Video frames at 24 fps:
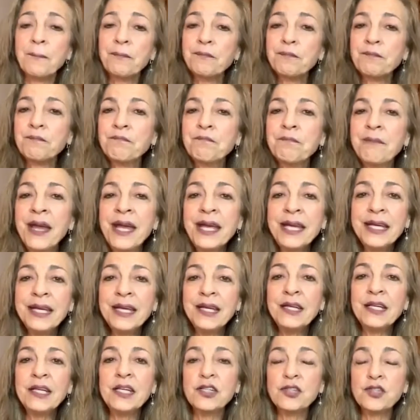
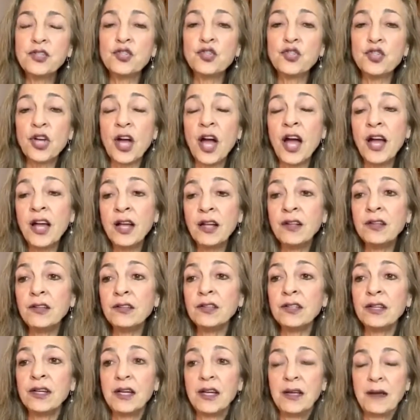making his
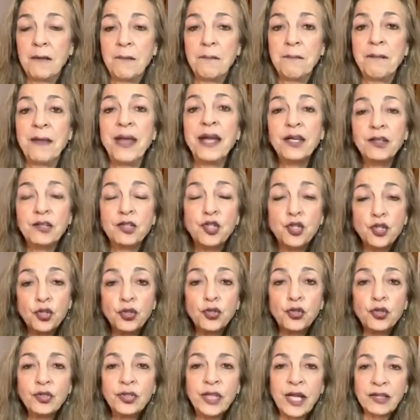child make
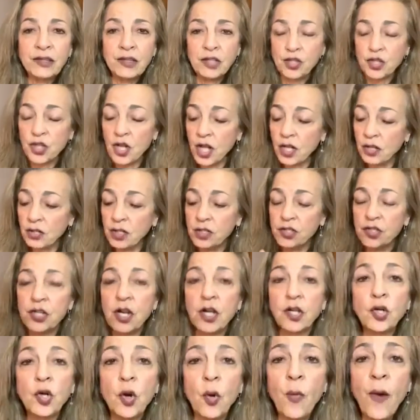sure that the child does
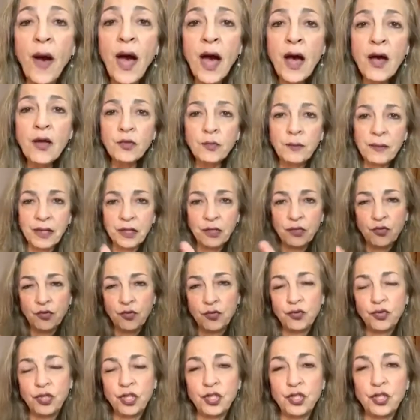not go out, make
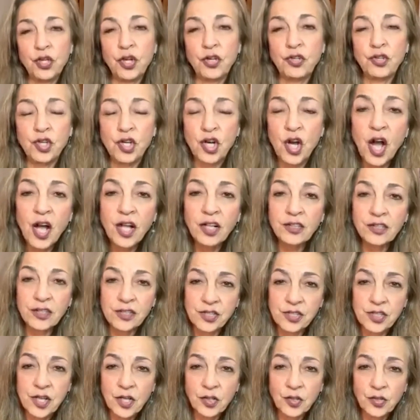sure that the child
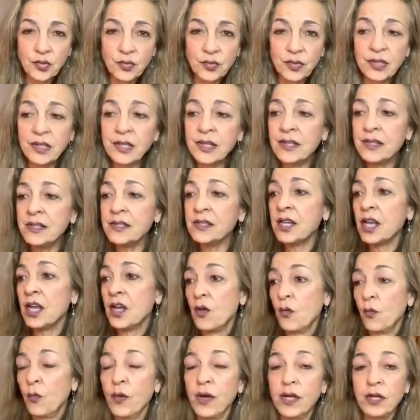does not do this.
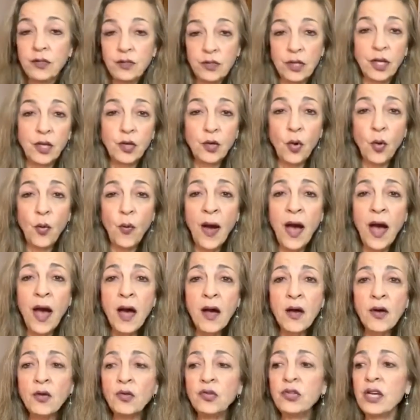When they go
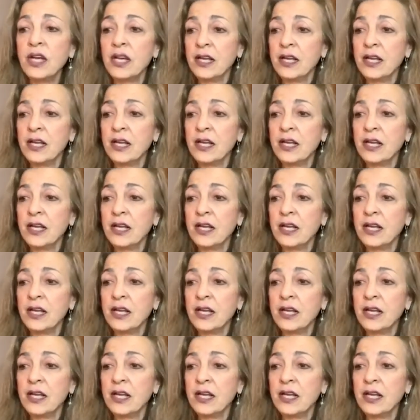out,